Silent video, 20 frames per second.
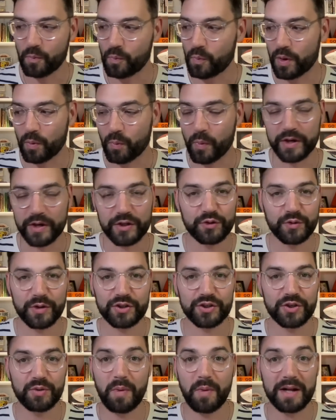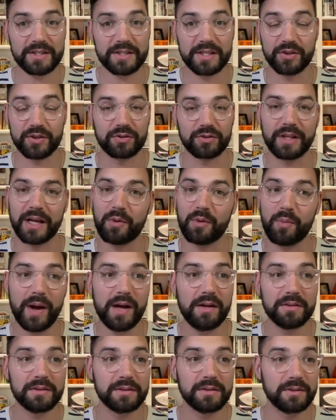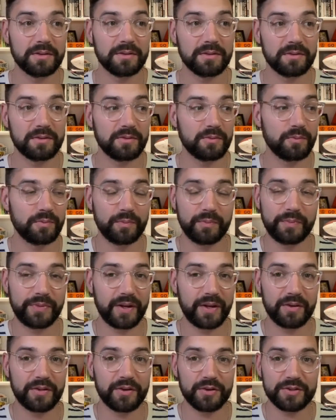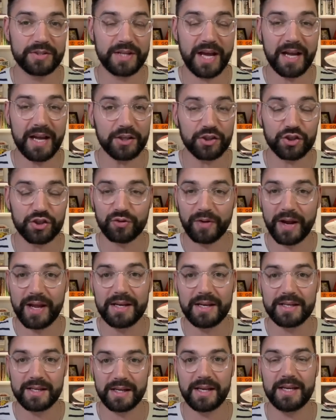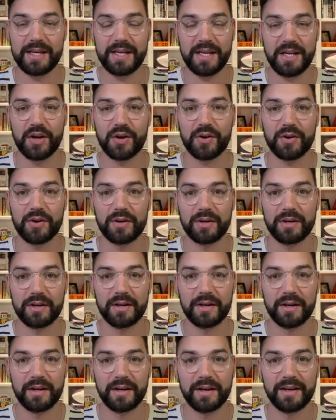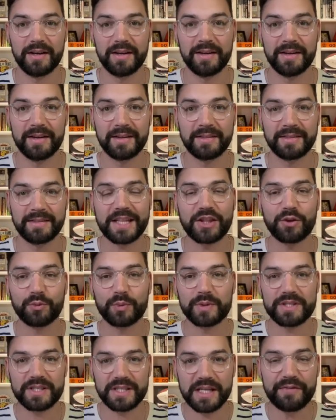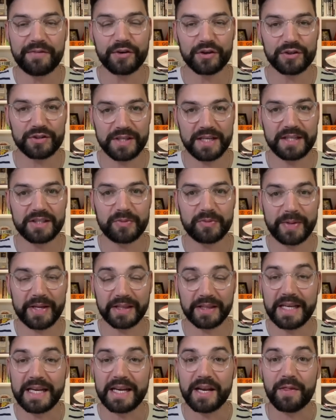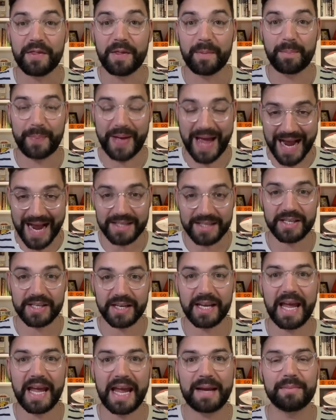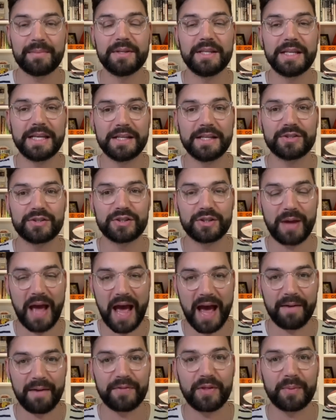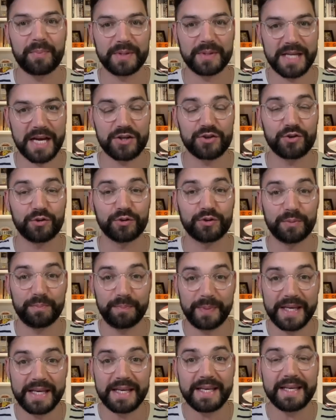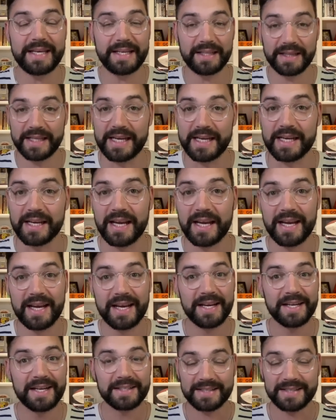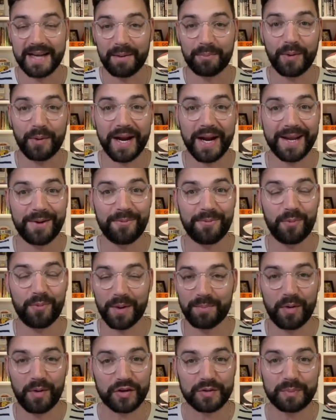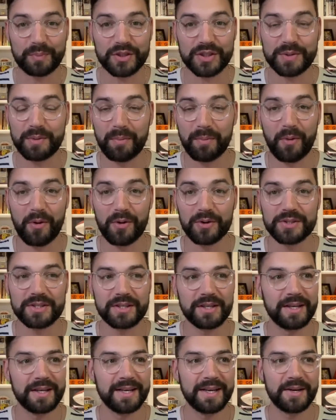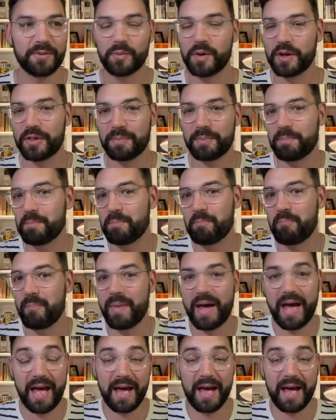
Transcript: What does Christian Watson look like? Well, there's not a trend in here that the receivers need to be elite. The passing game needs to have the potential to be elite. Tom Brady won multiple Super Bowls with meh